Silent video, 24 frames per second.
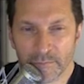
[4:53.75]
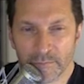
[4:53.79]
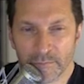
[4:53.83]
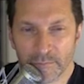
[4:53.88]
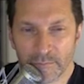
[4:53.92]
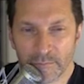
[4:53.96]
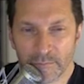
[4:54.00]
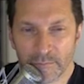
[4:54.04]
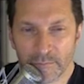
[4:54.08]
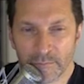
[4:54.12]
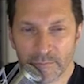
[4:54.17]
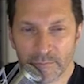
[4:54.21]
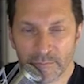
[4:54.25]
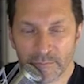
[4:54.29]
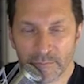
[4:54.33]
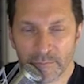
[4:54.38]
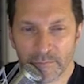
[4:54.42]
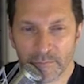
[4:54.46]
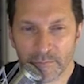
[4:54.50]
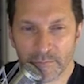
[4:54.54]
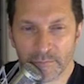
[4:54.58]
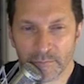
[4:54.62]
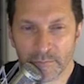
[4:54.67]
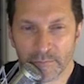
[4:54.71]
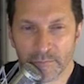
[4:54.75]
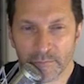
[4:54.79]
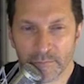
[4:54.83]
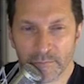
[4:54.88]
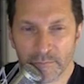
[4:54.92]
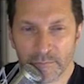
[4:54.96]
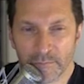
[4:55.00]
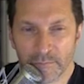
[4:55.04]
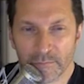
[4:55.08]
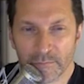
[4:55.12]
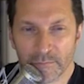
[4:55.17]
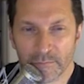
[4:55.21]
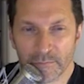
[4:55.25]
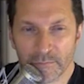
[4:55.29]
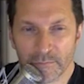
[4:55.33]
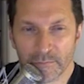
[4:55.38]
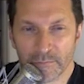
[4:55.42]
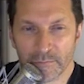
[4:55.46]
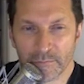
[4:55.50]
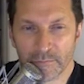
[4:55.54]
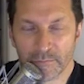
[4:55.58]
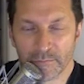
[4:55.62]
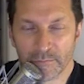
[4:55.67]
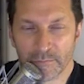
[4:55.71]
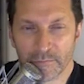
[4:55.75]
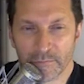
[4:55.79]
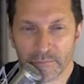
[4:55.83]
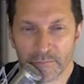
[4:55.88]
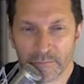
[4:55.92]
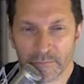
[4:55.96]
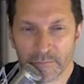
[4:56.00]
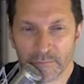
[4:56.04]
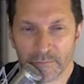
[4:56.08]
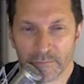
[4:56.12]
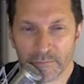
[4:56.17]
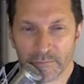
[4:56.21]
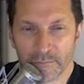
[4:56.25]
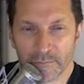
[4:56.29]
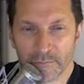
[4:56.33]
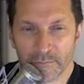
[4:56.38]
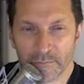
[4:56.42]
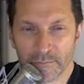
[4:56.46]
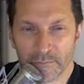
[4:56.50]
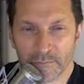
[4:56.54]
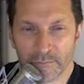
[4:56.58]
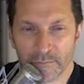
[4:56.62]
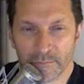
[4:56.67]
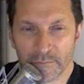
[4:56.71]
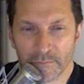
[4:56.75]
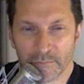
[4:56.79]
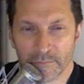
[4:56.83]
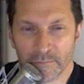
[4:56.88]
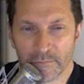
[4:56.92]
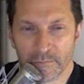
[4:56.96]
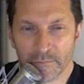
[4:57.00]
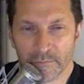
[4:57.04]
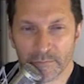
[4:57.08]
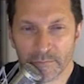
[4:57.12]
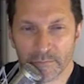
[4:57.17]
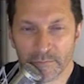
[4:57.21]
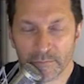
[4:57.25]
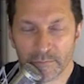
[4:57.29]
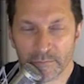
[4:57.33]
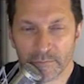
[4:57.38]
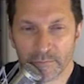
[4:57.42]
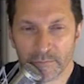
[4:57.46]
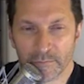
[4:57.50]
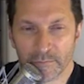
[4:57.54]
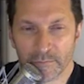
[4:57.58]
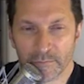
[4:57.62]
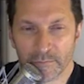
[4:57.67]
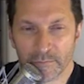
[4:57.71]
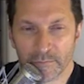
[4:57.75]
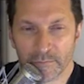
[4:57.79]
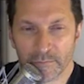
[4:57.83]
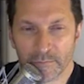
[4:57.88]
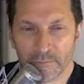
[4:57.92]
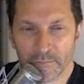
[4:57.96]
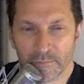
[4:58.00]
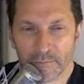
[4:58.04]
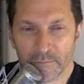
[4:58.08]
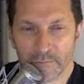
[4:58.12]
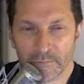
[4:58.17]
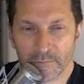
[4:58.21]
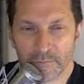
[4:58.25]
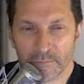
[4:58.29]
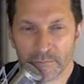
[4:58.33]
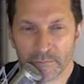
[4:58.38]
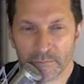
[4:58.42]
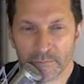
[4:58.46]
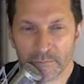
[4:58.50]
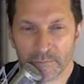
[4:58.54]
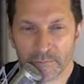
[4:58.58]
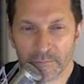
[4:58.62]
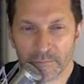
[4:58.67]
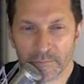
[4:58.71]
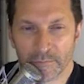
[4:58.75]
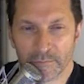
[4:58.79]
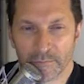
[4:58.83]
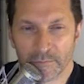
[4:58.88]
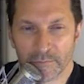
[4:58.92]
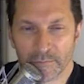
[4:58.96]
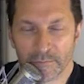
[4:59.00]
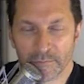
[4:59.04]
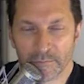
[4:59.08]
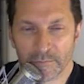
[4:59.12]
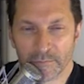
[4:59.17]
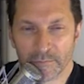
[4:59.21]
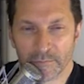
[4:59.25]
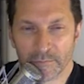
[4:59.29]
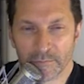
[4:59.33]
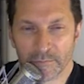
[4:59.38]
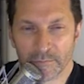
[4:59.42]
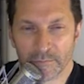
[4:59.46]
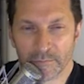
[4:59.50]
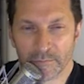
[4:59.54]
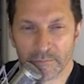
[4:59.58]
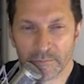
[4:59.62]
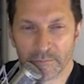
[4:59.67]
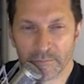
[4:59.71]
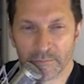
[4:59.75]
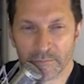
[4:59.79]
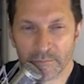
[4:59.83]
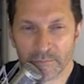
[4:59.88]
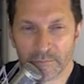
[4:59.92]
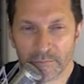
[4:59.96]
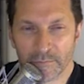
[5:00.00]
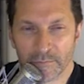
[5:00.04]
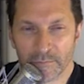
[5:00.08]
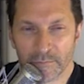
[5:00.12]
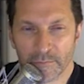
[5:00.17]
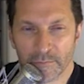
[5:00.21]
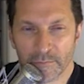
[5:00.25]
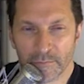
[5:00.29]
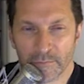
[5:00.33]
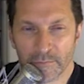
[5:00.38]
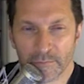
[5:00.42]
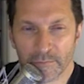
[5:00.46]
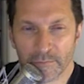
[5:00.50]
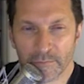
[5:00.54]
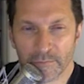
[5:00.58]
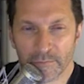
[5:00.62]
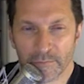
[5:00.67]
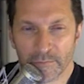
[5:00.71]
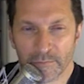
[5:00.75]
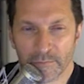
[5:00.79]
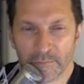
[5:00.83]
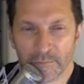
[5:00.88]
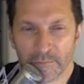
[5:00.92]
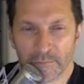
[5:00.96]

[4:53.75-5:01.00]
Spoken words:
No words are spoken by the person on screen.